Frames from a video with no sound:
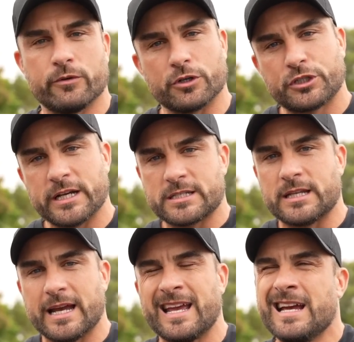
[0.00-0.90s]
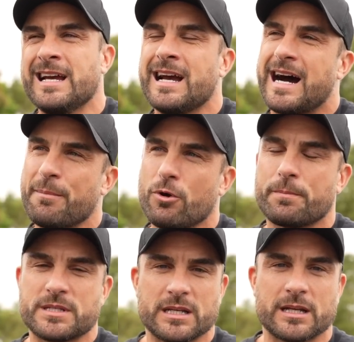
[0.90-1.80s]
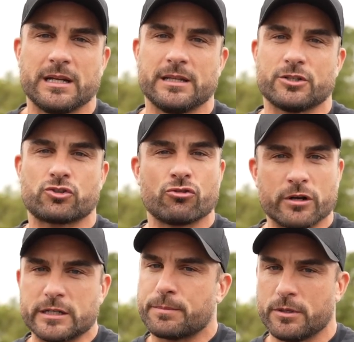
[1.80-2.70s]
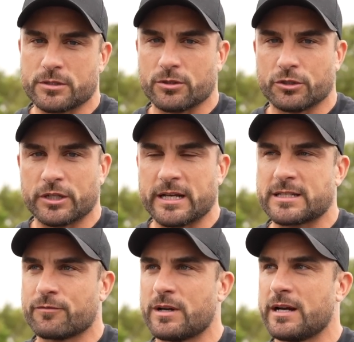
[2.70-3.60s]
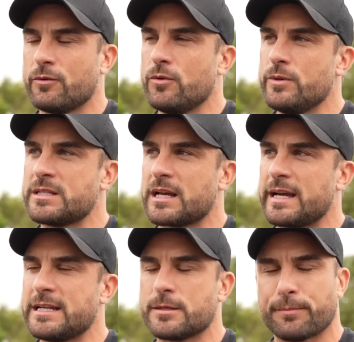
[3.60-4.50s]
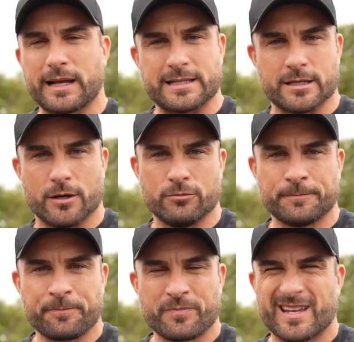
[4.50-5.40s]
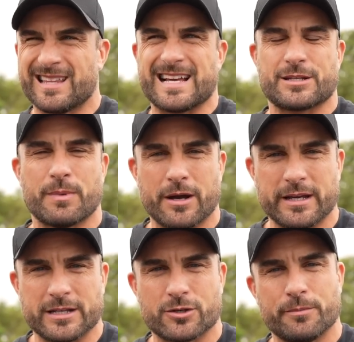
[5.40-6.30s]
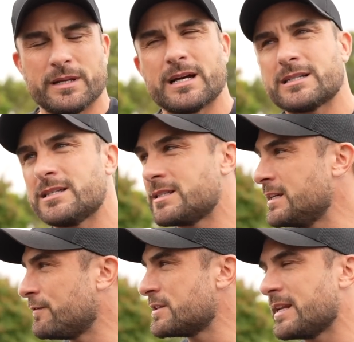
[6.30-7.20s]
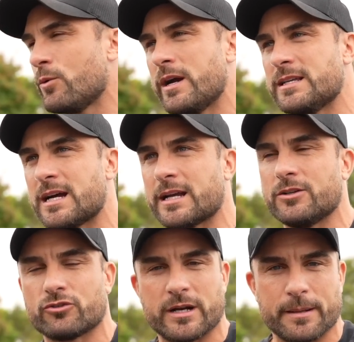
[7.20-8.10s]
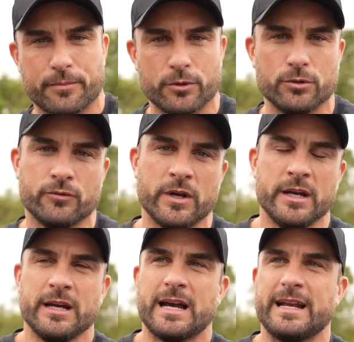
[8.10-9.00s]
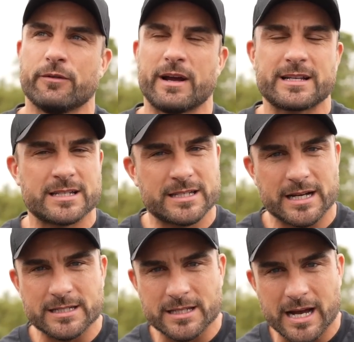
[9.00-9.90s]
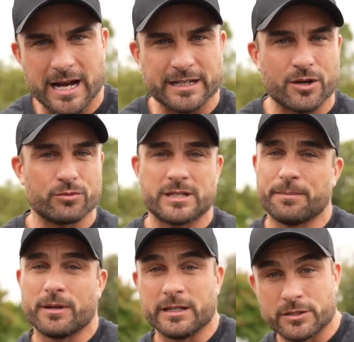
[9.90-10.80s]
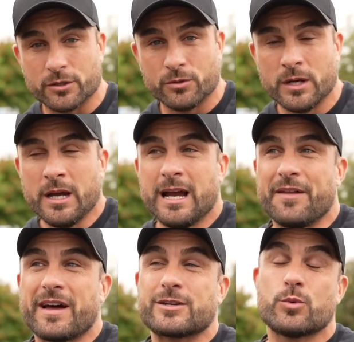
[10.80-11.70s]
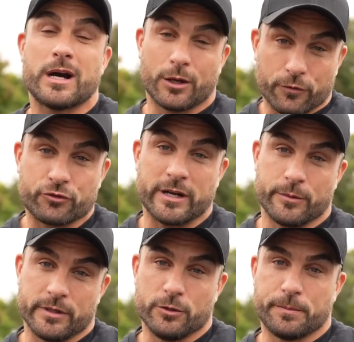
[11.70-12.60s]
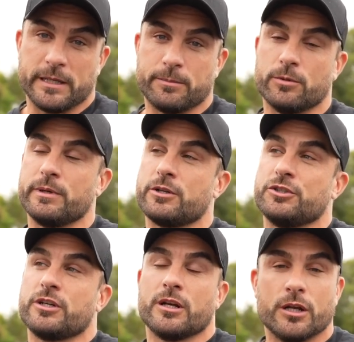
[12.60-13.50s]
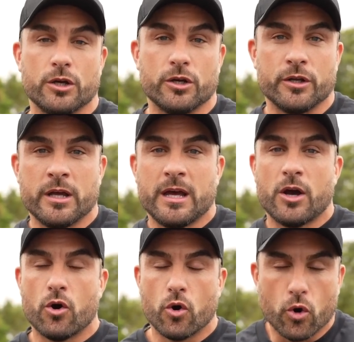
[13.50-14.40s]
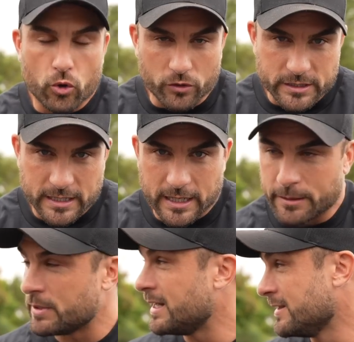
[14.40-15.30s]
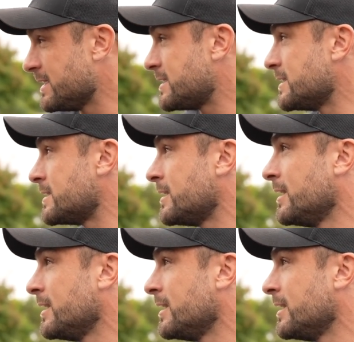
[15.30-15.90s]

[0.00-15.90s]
got chest today. I'm not particularly the strongest person on chest. I always like hit a plateau and that's about it. So it'd be nice to see if there's any ways I can try and improve, any other exercises that I don't typically do. And that's why I love training with new people, because you can learn all the time. And this is